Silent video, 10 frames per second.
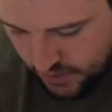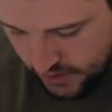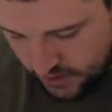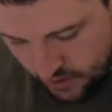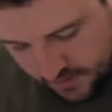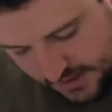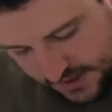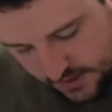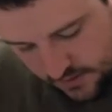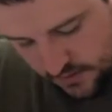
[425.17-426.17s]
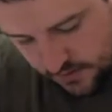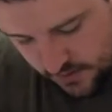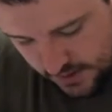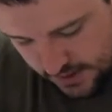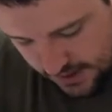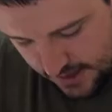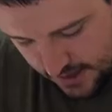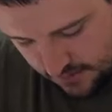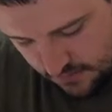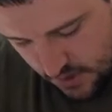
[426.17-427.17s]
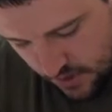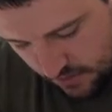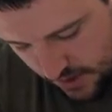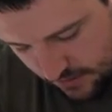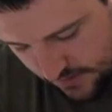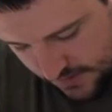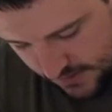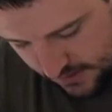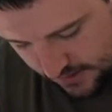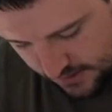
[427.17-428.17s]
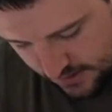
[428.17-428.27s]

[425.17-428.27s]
Trigger group slides directly in, no problems.